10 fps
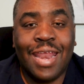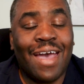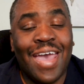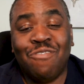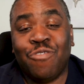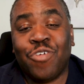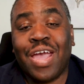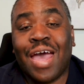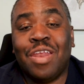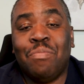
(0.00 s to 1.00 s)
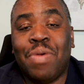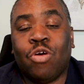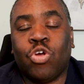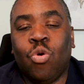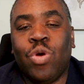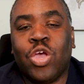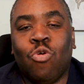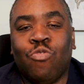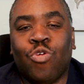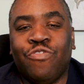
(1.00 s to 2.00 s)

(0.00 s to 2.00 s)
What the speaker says: Now, I haven't forgotten about going over a